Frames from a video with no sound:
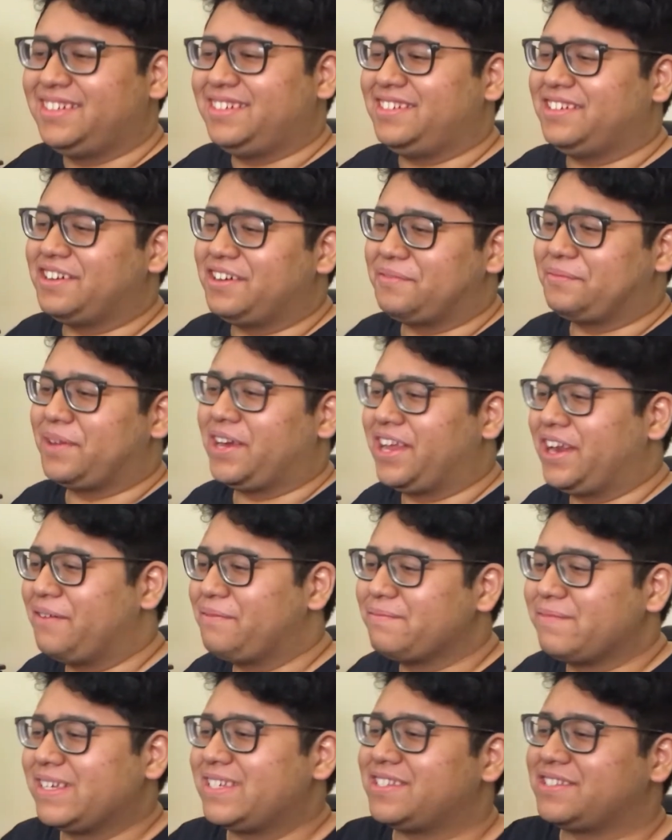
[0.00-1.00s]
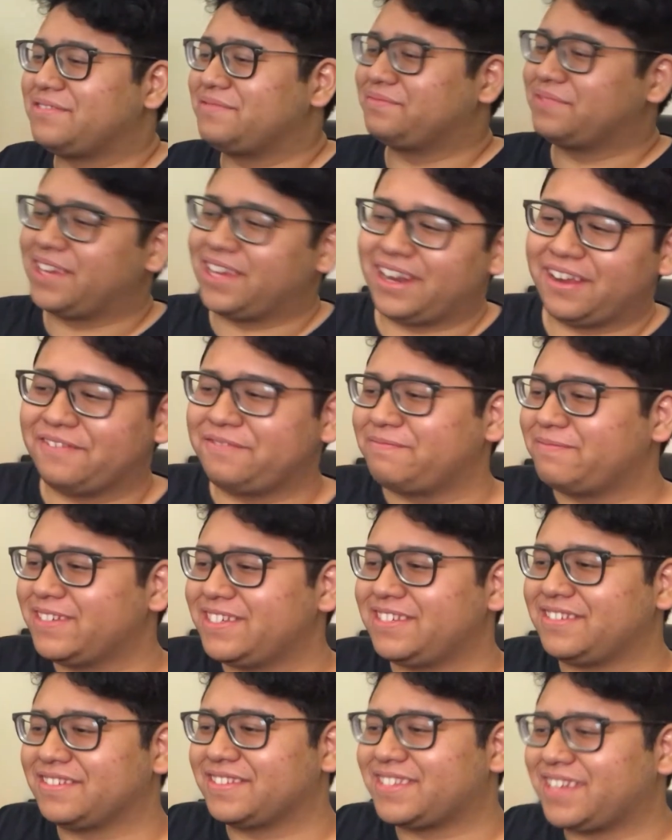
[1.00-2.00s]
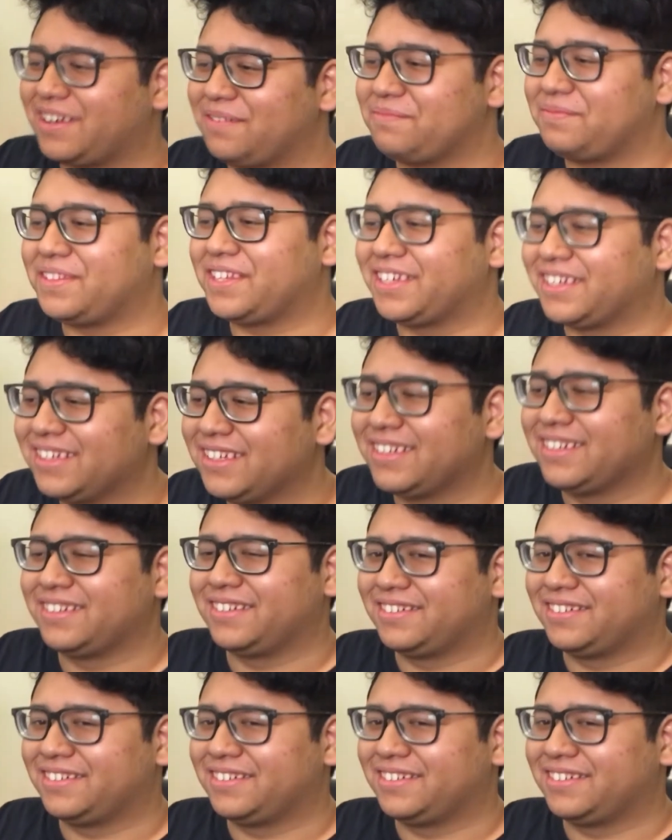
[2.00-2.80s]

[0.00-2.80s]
Yo, man, I missed you, man. I missed you, Sam D.